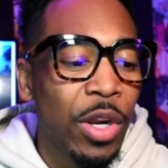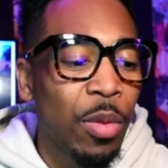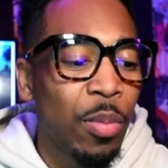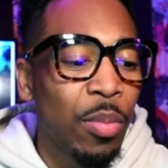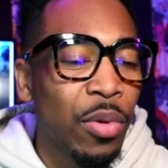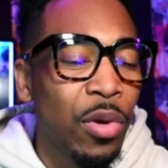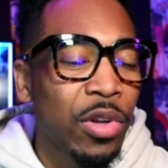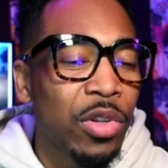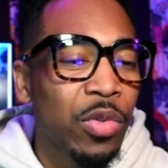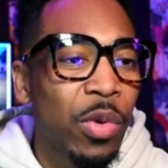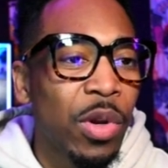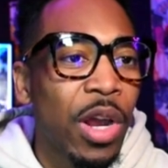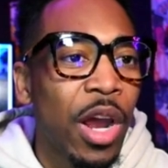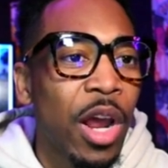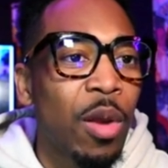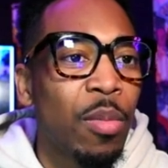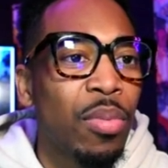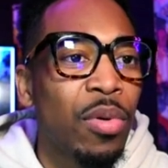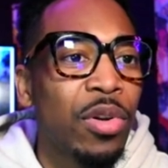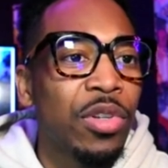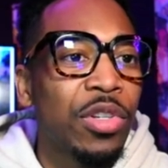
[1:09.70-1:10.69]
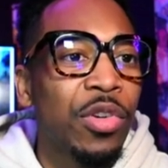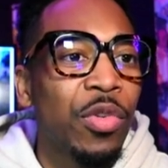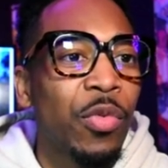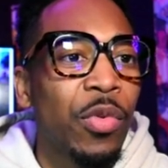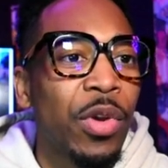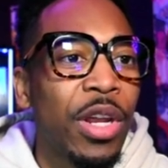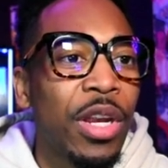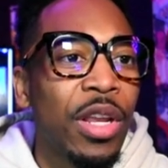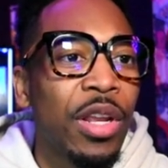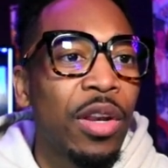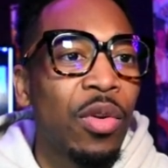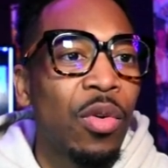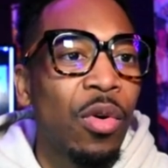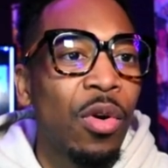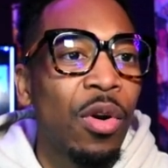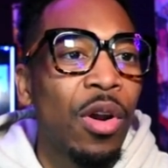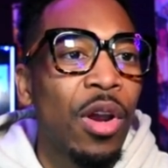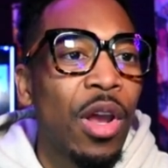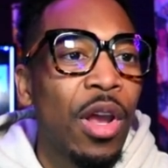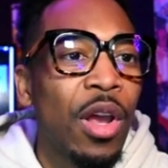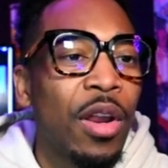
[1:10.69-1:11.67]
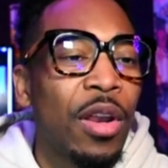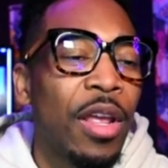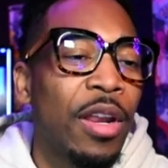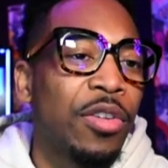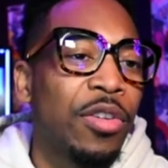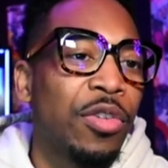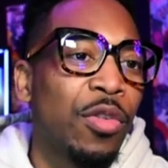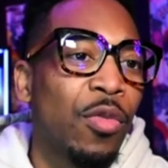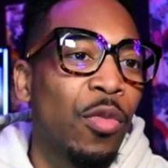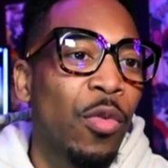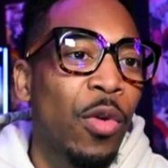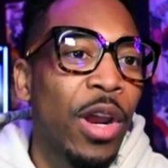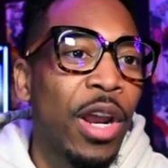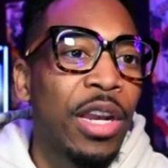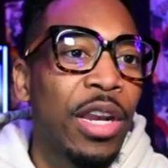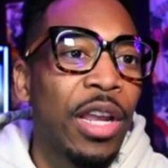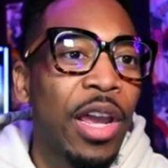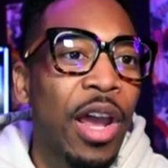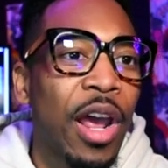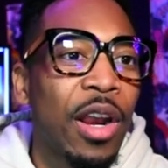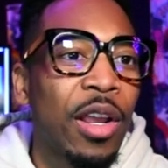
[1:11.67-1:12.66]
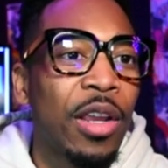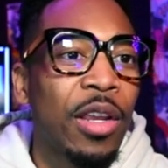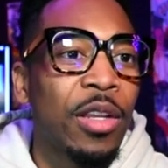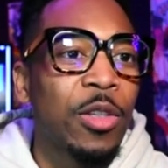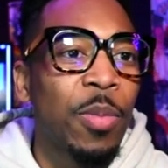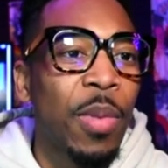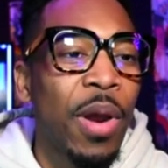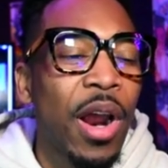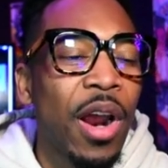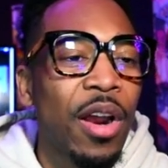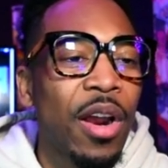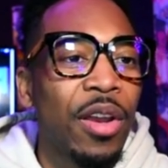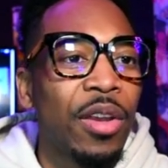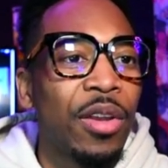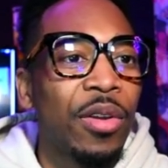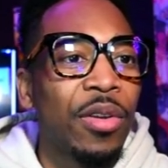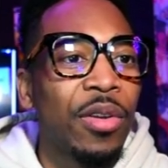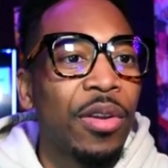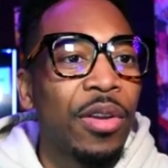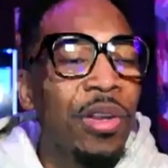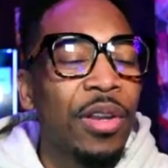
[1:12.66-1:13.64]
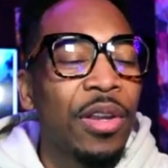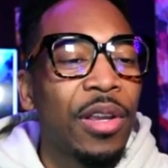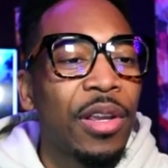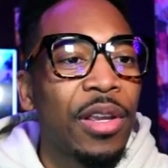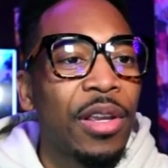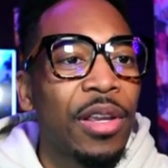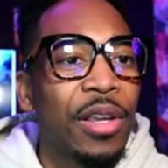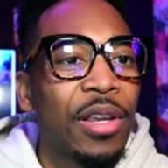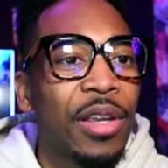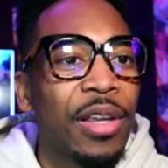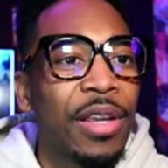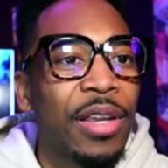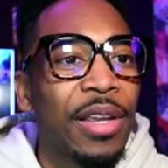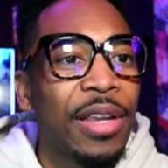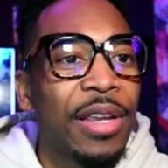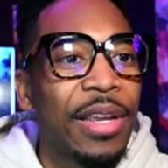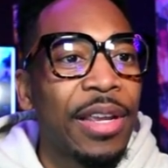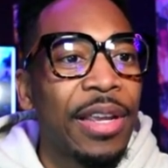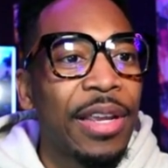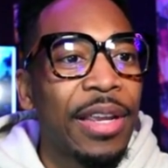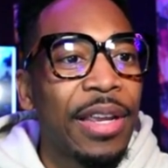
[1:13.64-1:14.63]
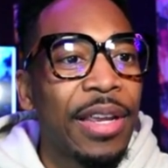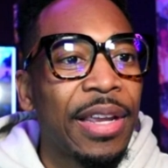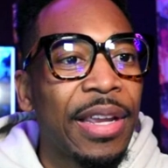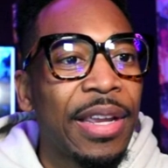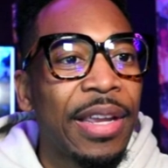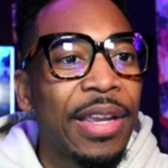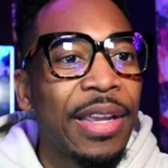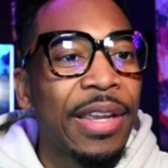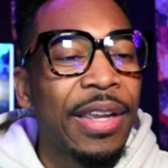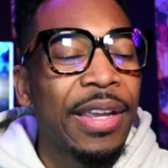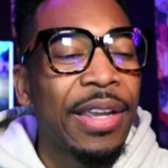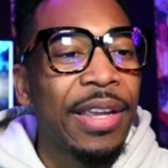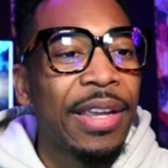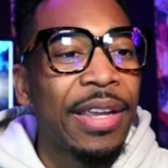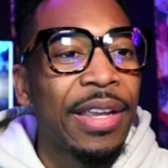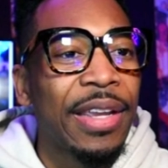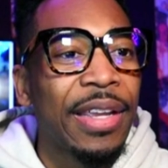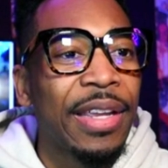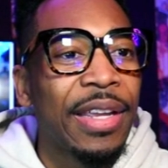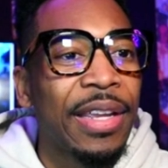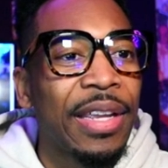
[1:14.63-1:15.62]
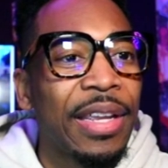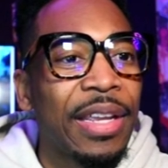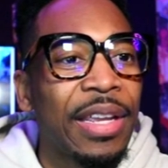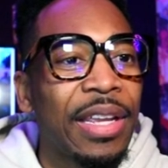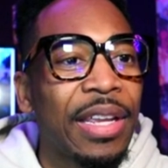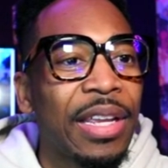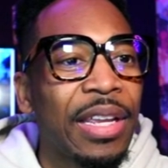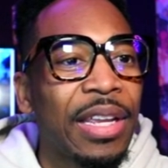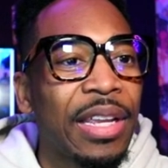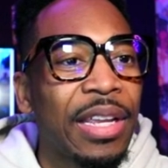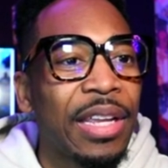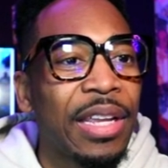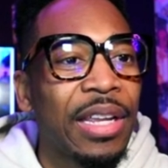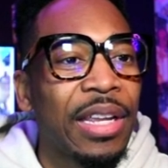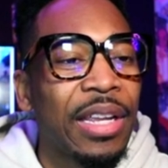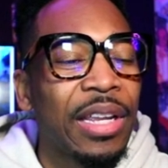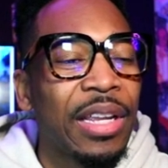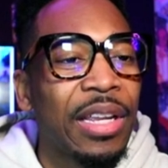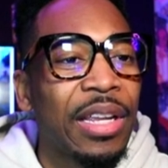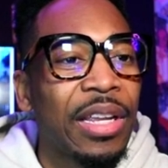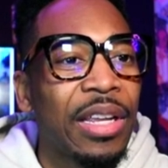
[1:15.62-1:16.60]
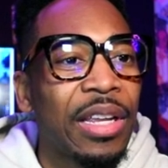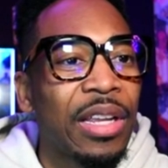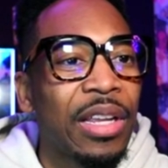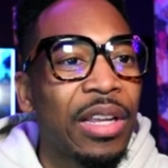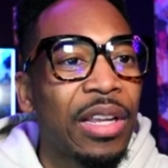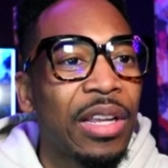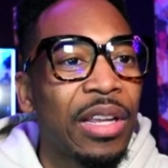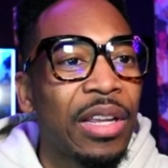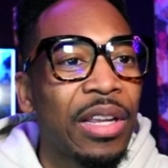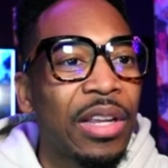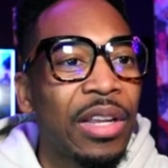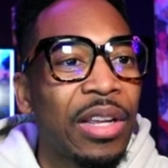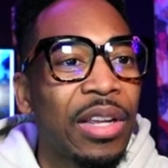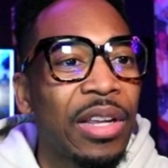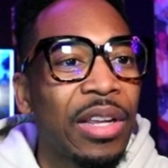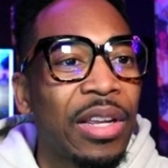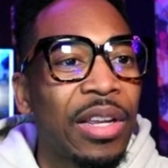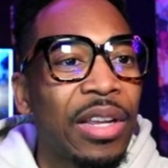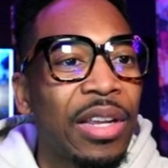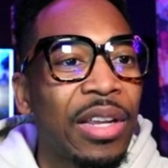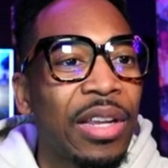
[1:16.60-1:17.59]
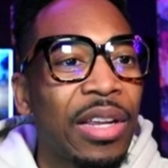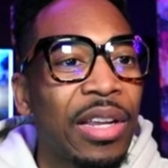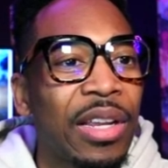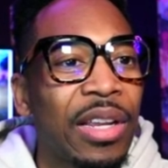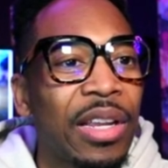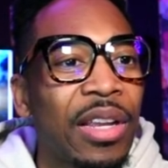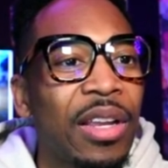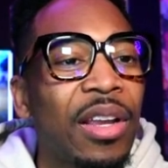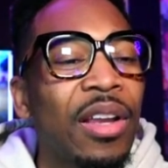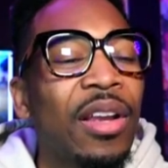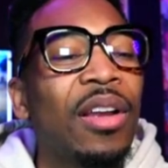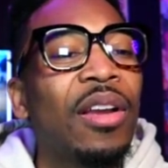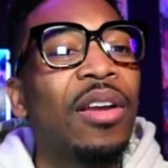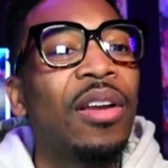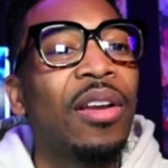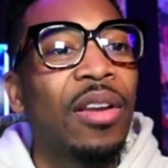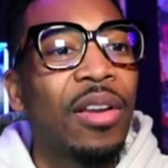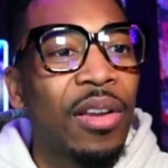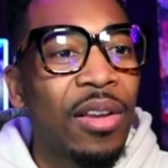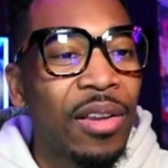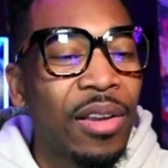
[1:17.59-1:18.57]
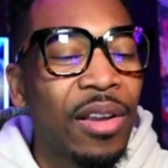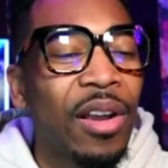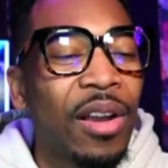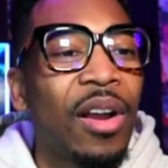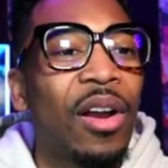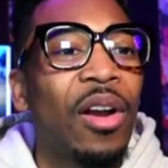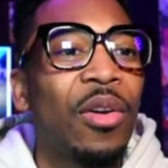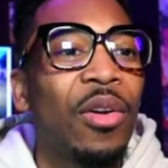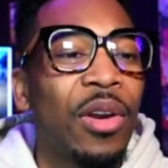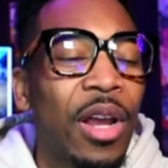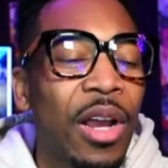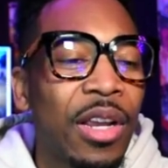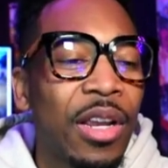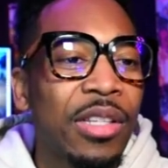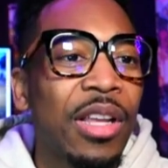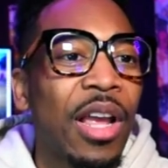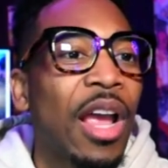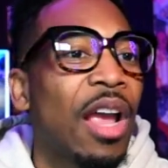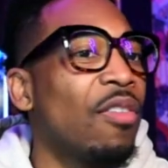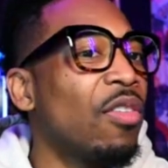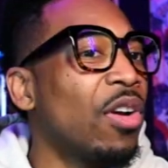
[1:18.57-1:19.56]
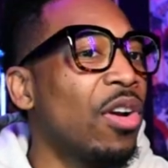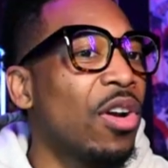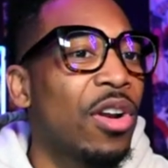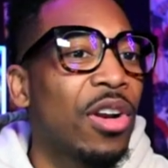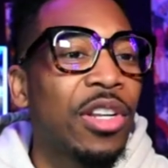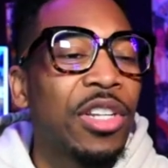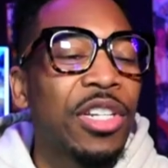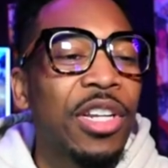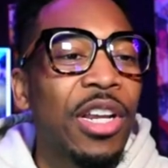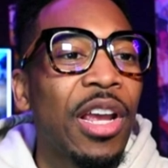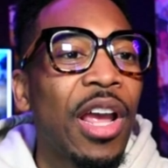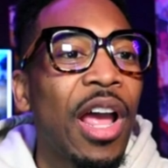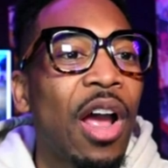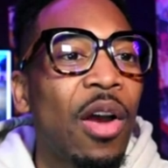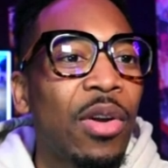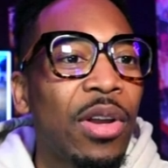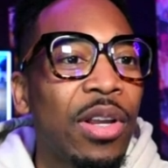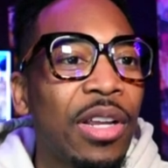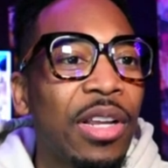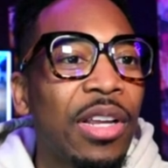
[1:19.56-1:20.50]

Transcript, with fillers: books? What kind of books you're reading or that you've read that oh, kind yeah. of inspire you? Um, I've been listening to Will Smith's audiobook, his new book. Um, oh, nice. I haven't heard it yet. It's pretty dope.